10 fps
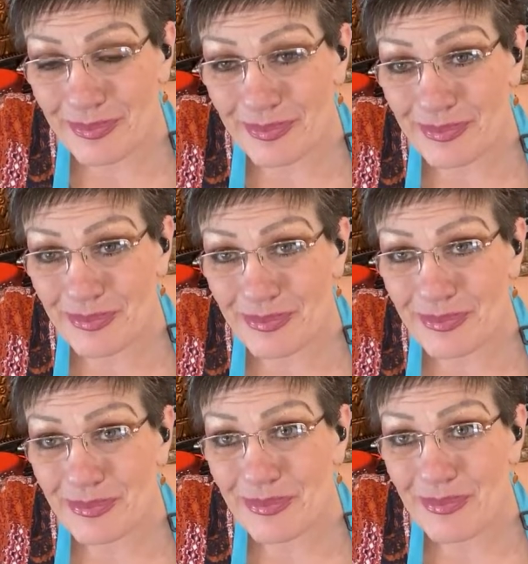I'm
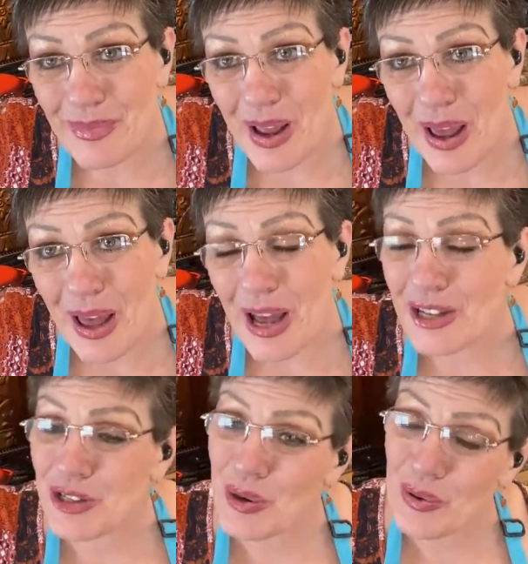
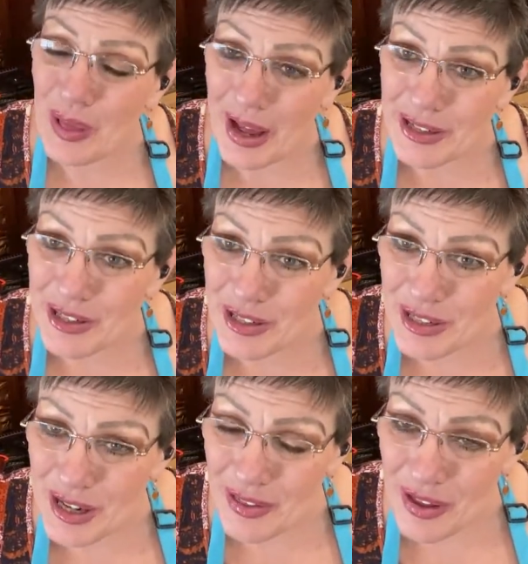so glad to
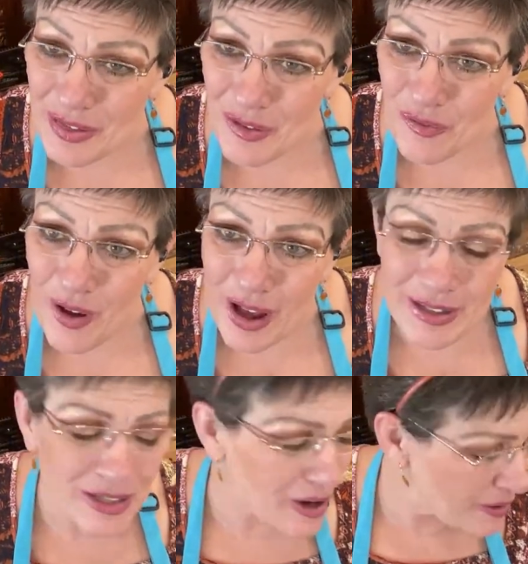see that the
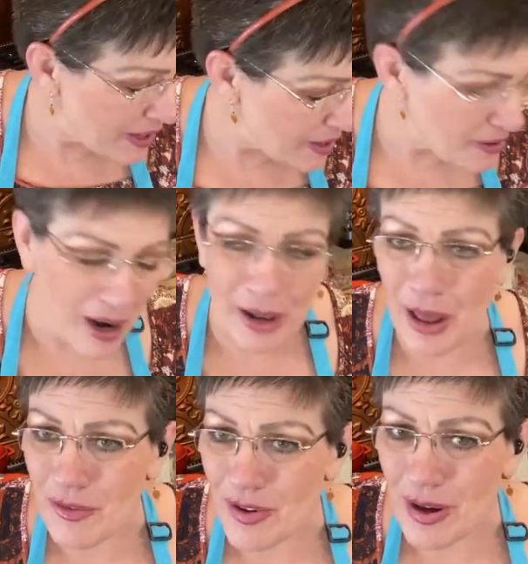FOD's all here. I
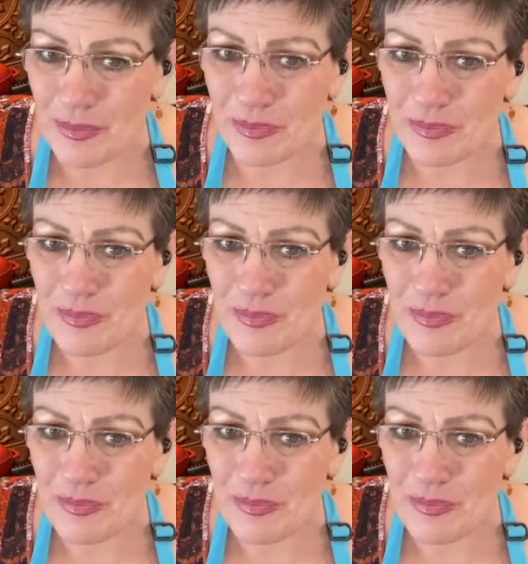love it.